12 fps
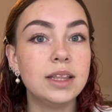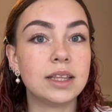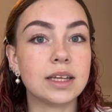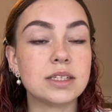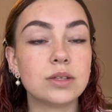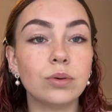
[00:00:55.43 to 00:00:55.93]

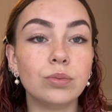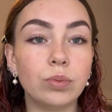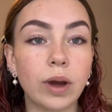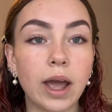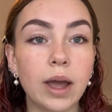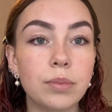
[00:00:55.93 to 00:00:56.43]
this
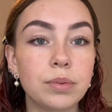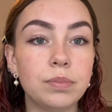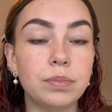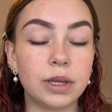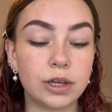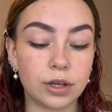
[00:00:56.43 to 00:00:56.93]
whip
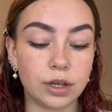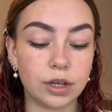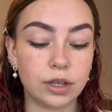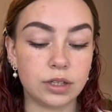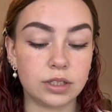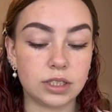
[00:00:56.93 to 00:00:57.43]

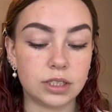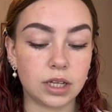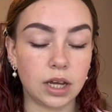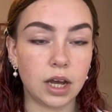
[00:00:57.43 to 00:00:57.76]
because